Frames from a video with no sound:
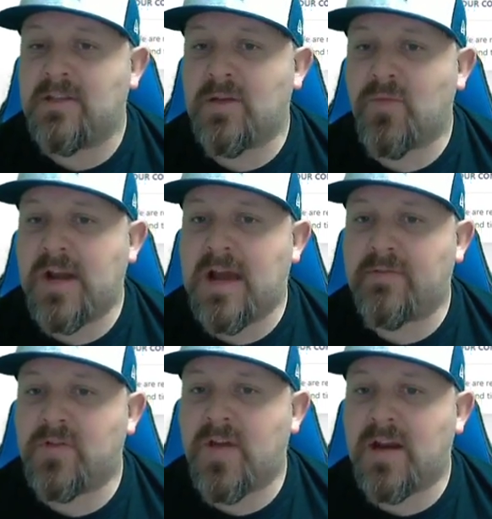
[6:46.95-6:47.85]
Then right
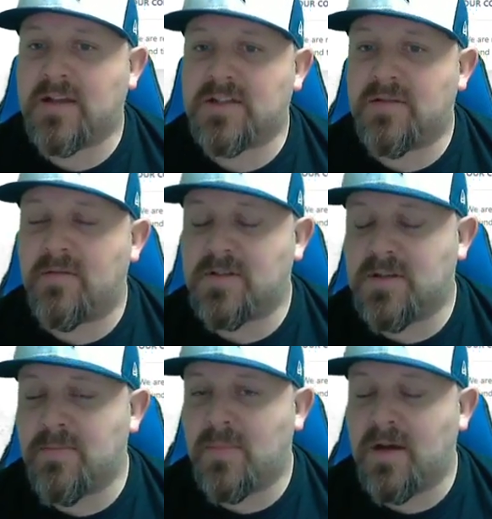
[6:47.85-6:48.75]
after that,
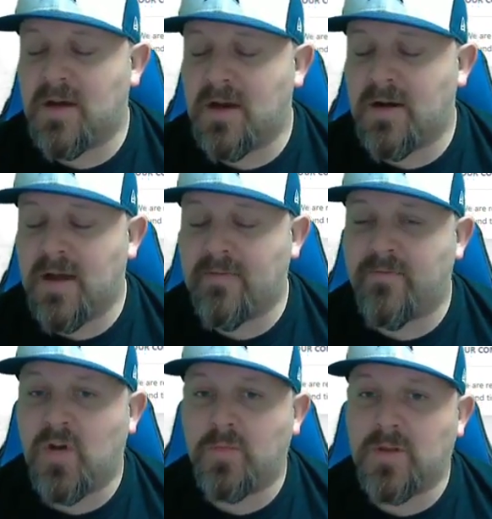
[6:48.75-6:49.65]
I
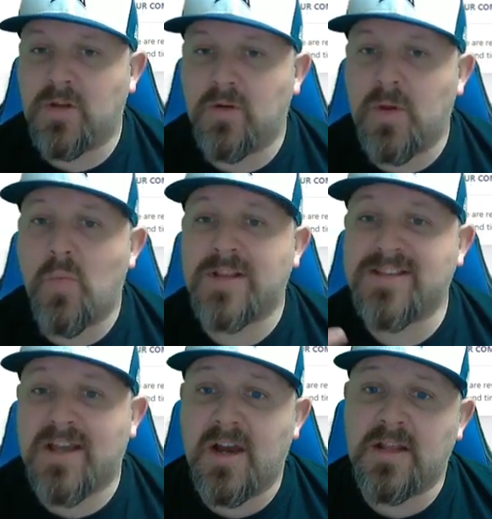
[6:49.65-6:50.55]
filmed a little bit
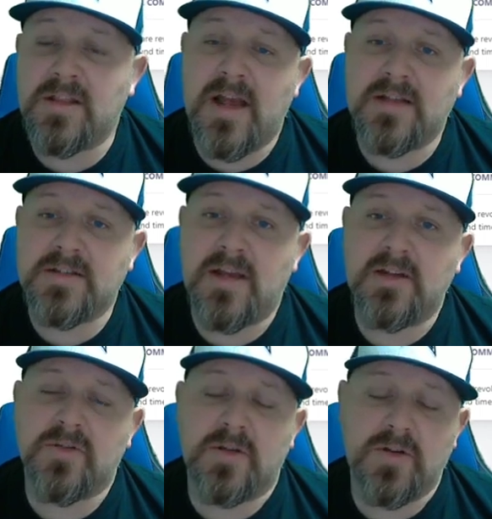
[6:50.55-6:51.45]
once I got in last
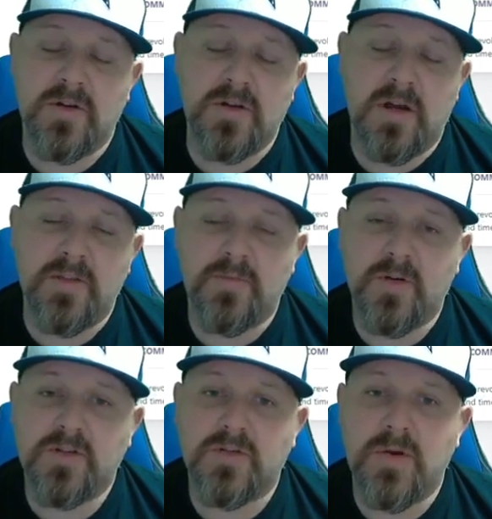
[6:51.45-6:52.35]
night. So I turned on the
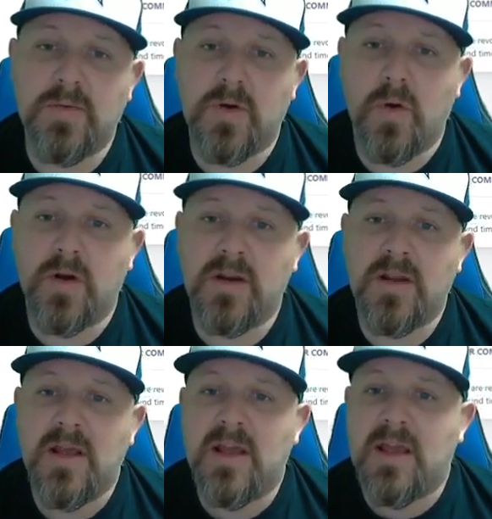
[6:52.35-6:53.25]
screen recording,
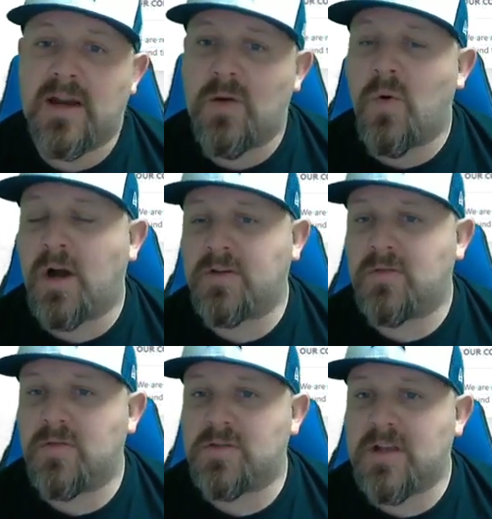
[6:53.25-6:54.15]
and I walked
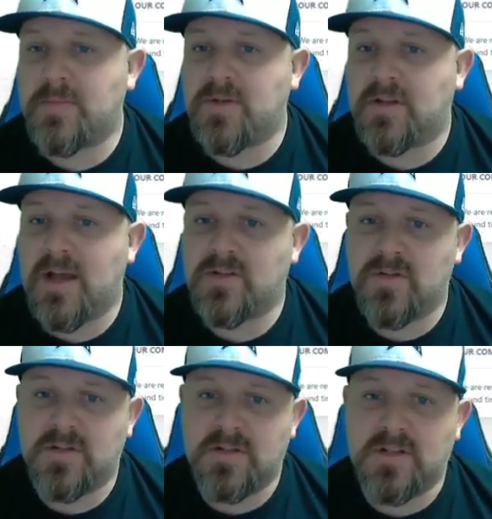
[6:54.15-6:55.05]
you through the steps like that. So
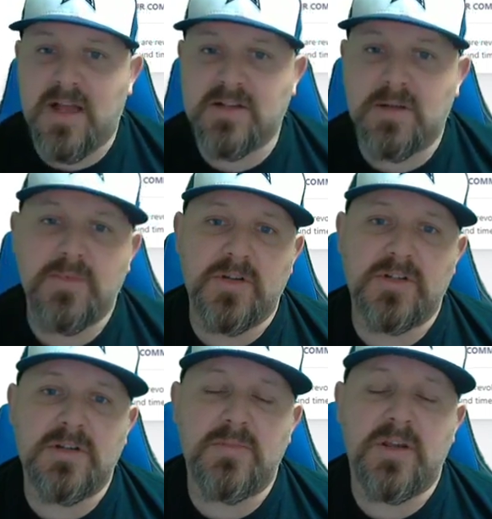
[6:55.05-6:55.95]
this is the last time you're going to
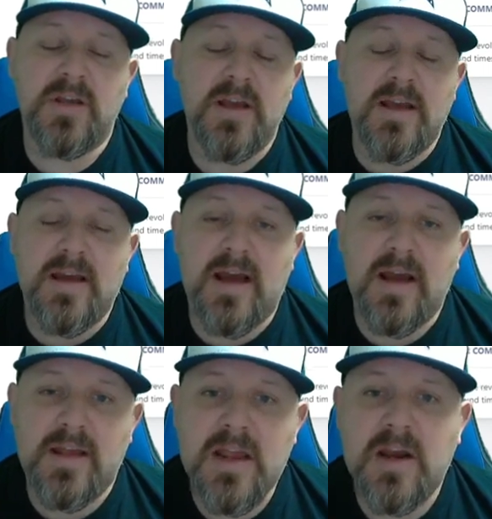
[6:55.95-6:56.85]
see me
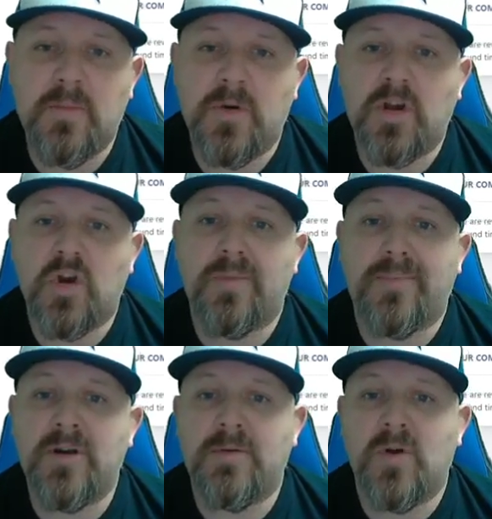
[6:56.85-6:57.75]
here. I'm going to go to
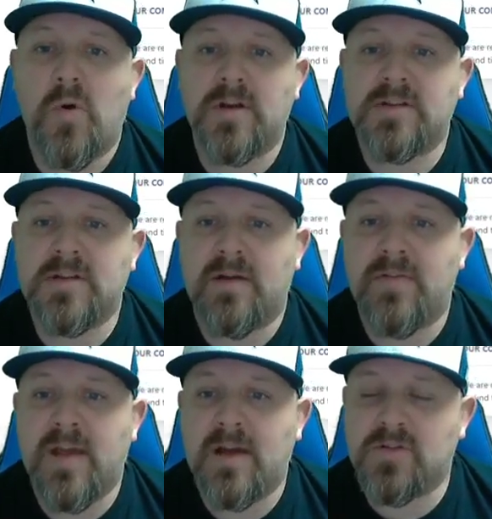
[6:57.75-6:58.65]
pre-recorded stuff
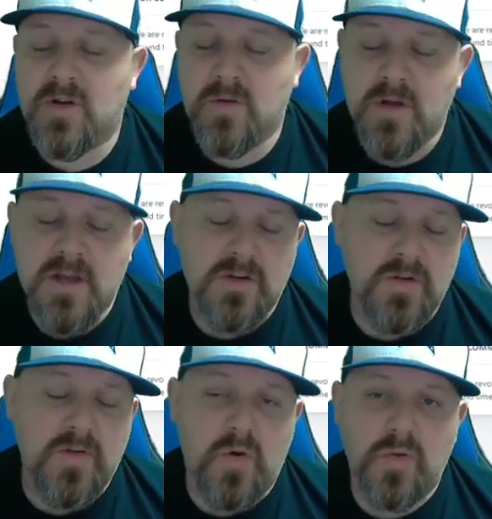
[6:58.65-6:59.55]
now. So
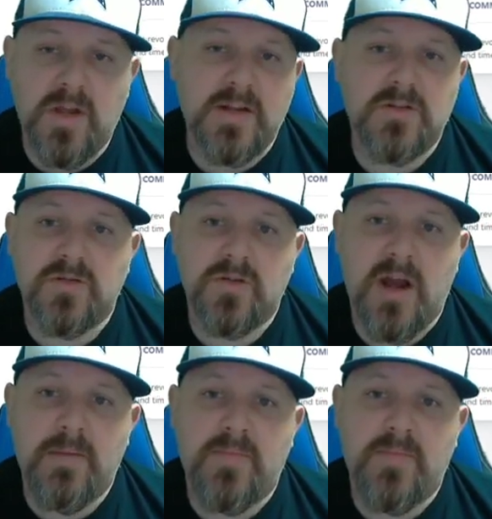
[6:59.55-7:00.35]
do the whole like, subscribe